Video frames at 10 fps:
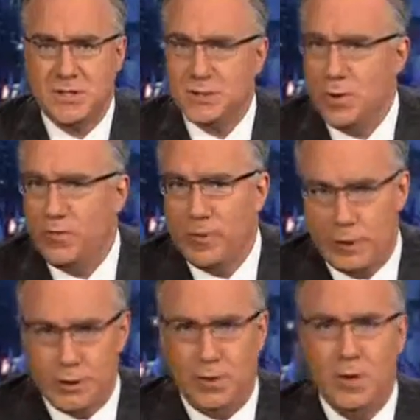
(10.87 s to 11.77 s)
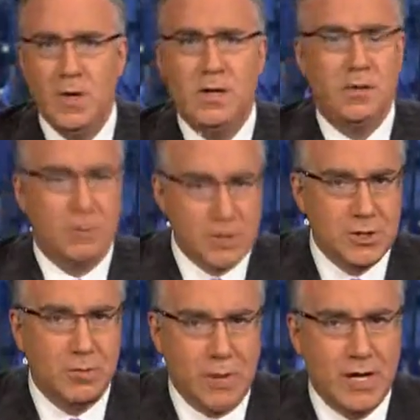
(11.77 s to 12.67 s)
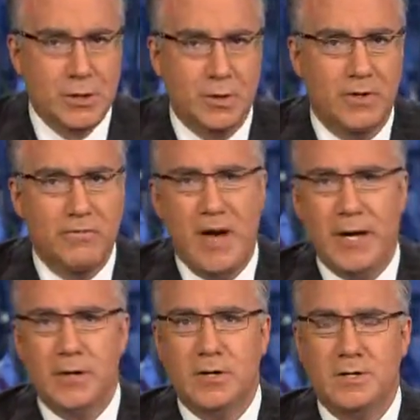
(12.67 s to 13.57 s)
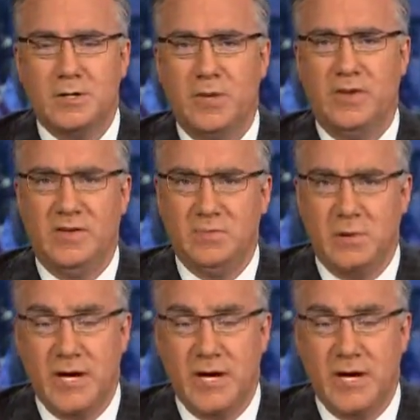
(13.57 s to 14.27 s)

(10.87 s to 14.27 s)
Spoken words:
is no virtue. The original mantra of modern conservatives,